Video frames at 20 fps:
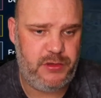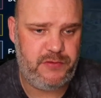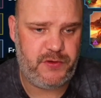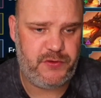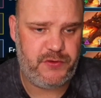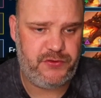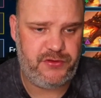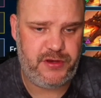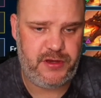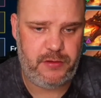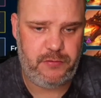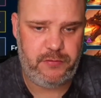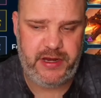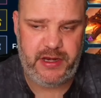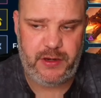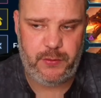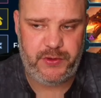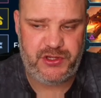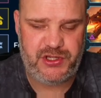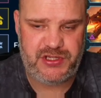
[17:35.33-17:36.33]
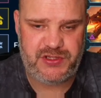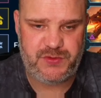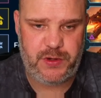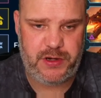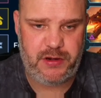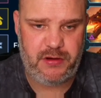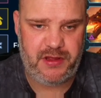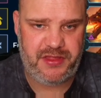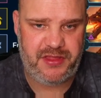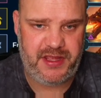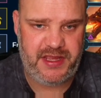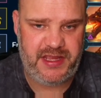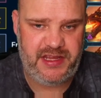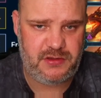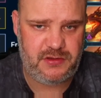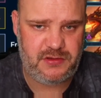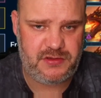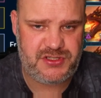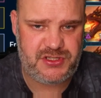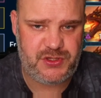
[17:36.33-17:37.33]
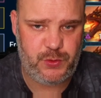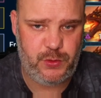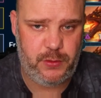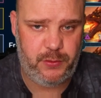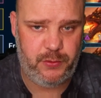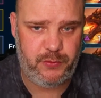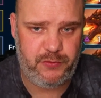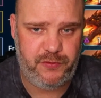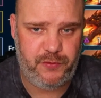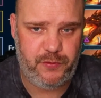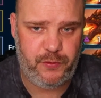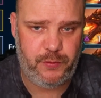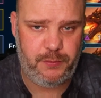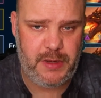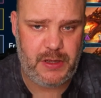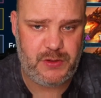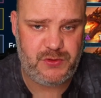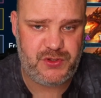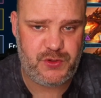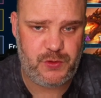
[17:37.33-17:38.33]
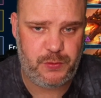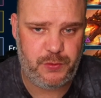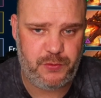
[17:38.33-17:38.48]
on to the arena, which is where I think he's most suitable